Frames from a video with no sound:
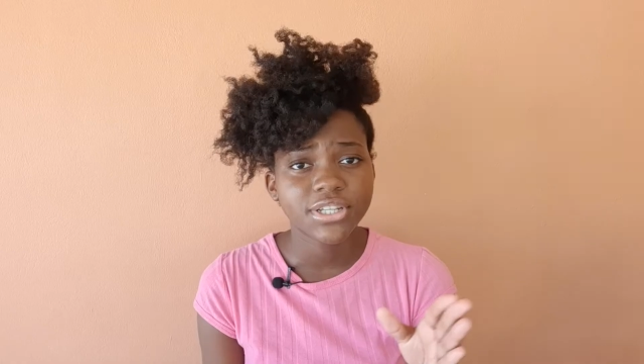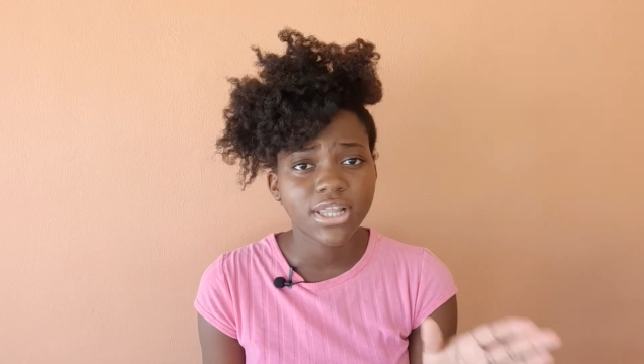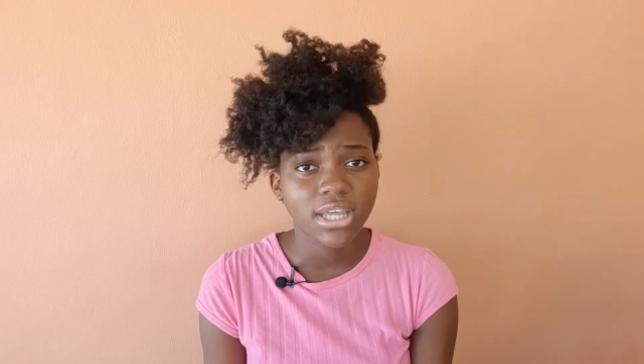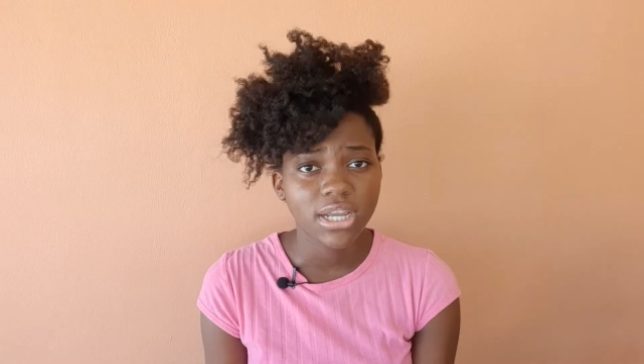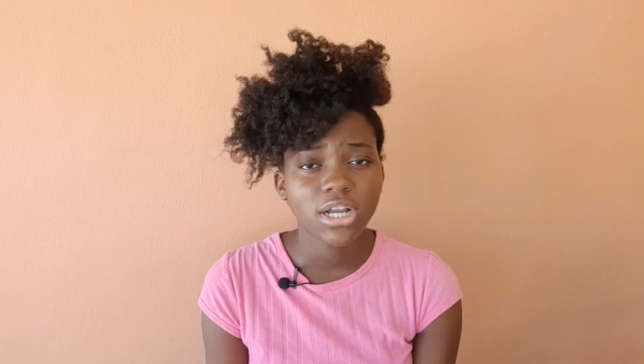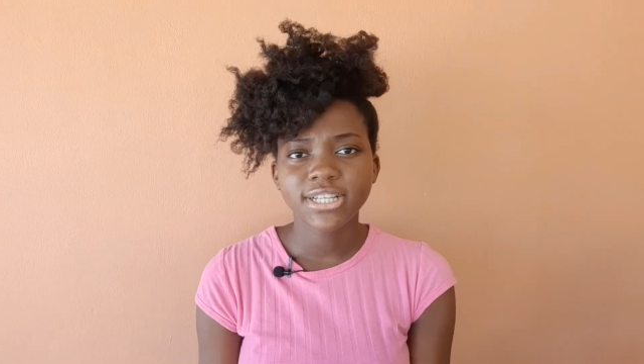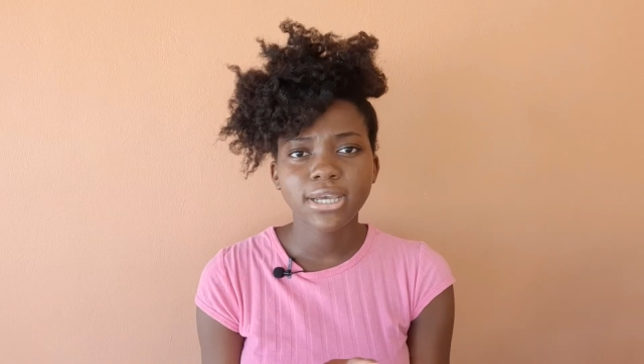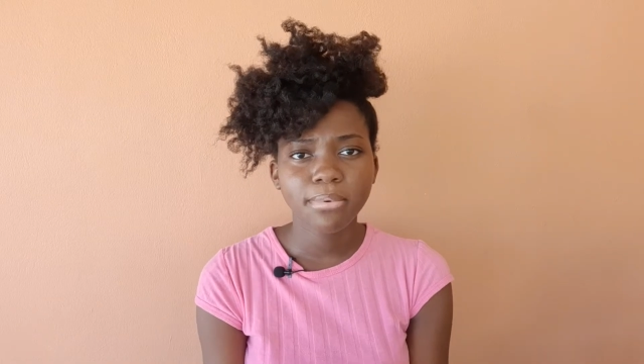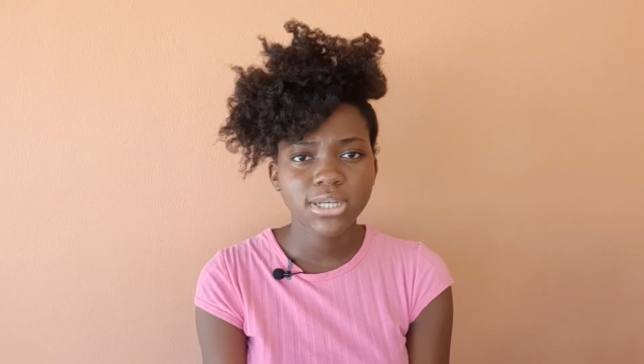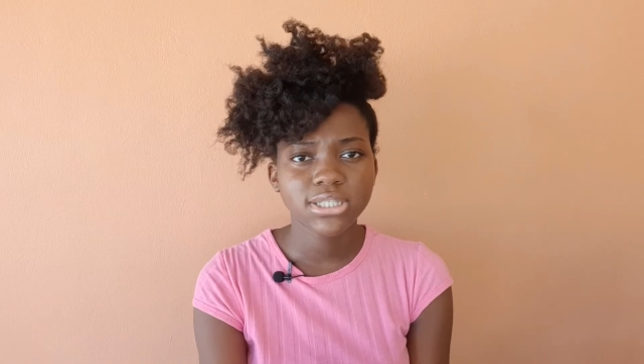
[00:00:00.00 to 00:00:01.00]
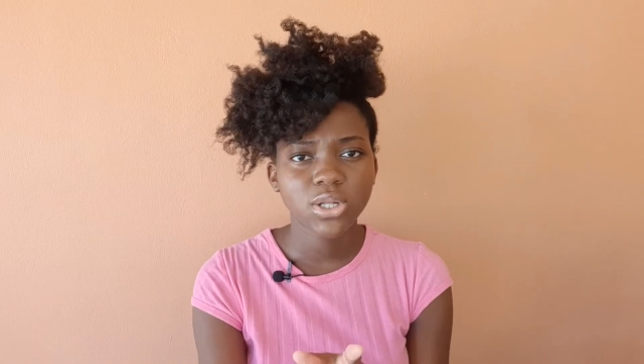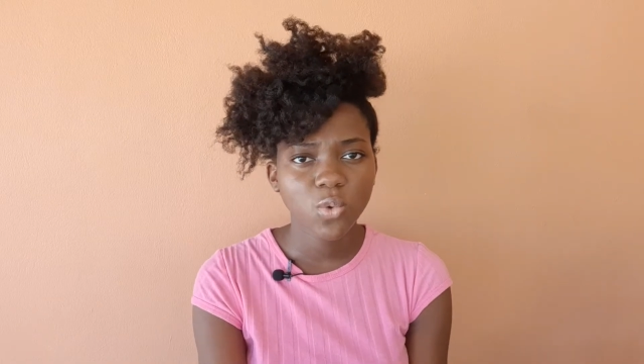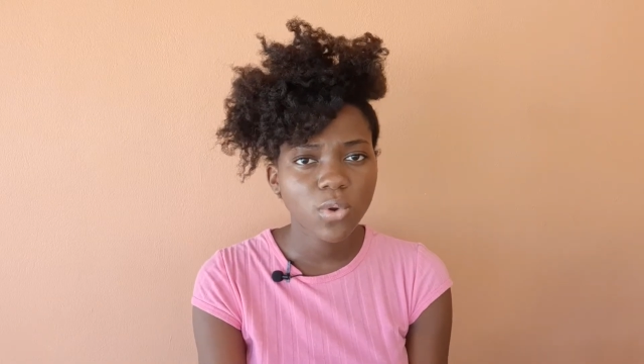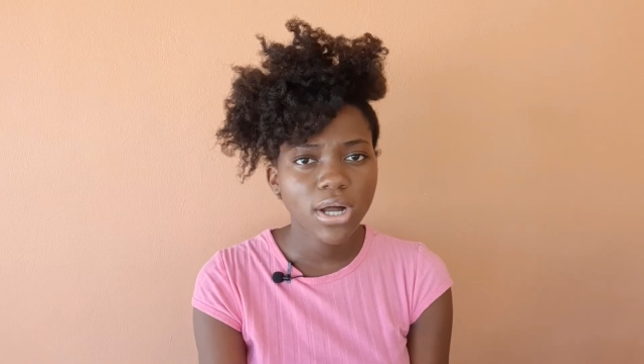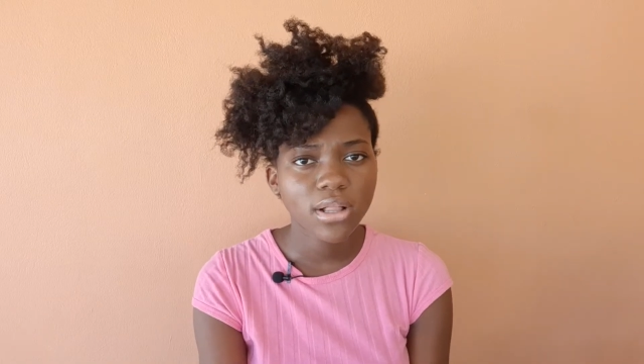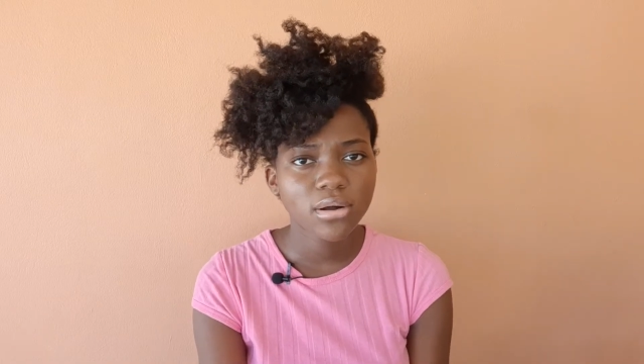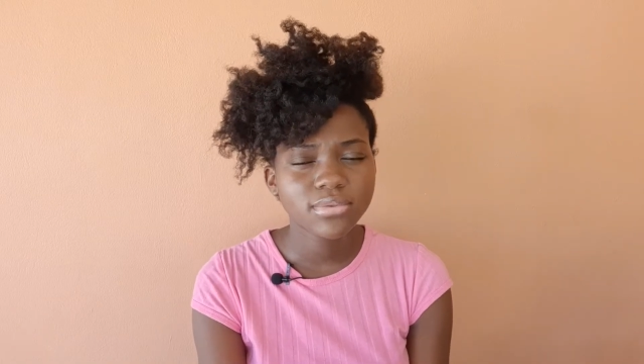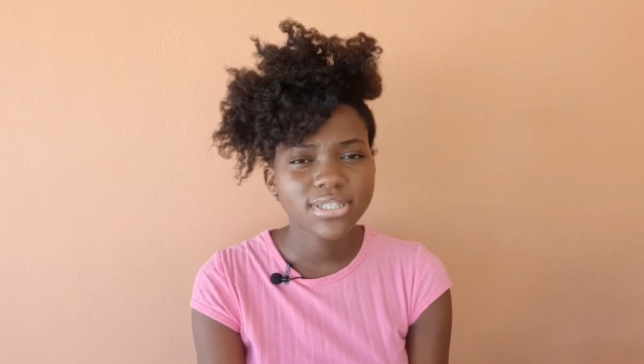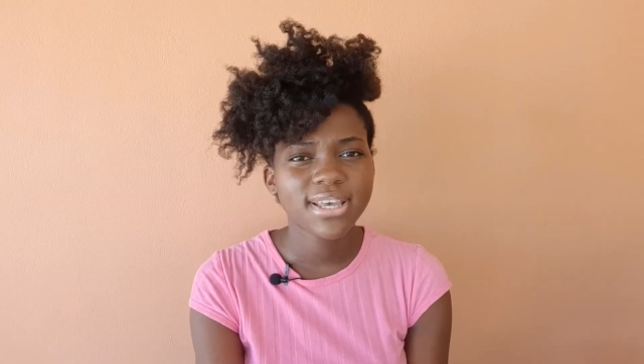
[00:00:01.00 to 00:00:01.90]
link. It's a personal Google account